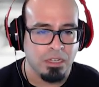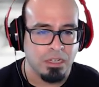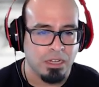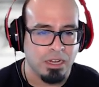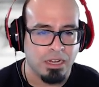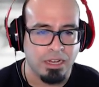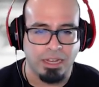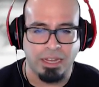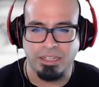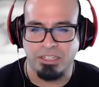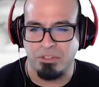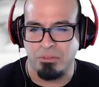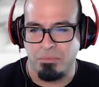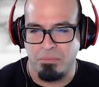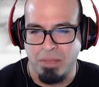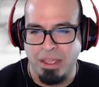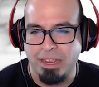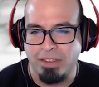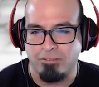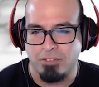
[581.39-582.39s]
as you
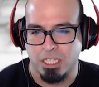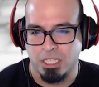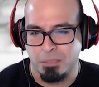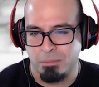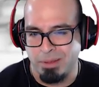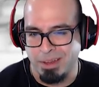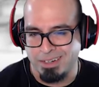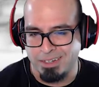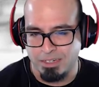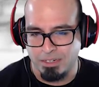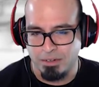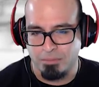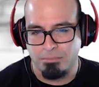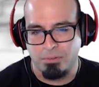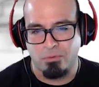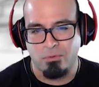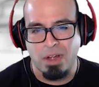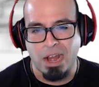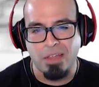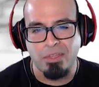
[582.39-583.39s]
may have suspected,
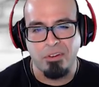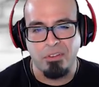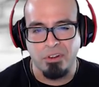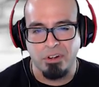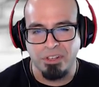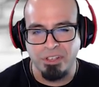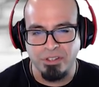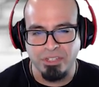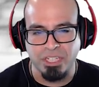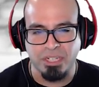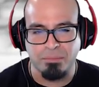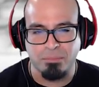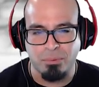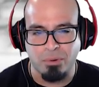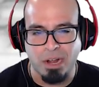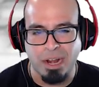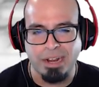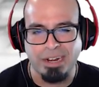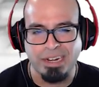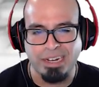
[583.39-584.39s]
but rather they're using
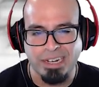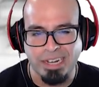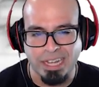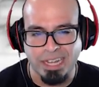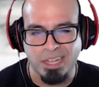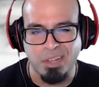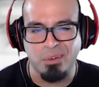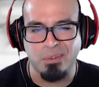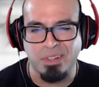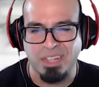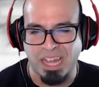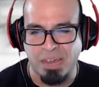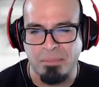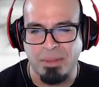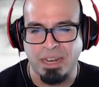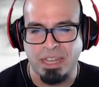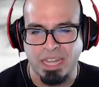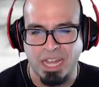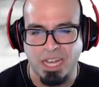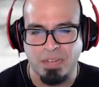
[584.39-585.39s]
bright yellow
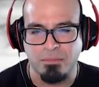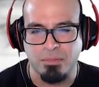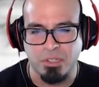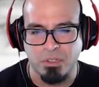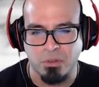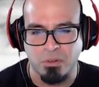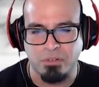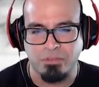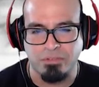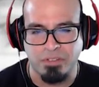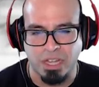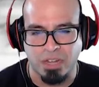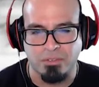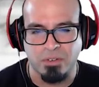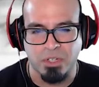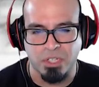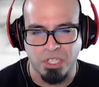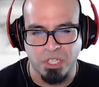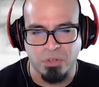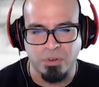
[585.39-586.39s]
lemon lime soda
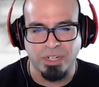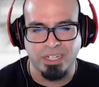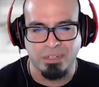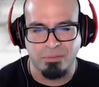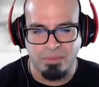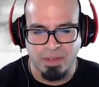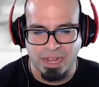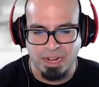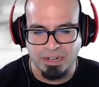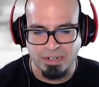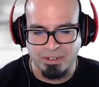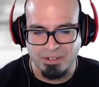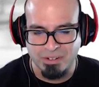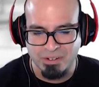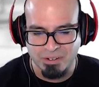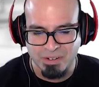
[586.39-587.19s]
flavored chewing tobacco.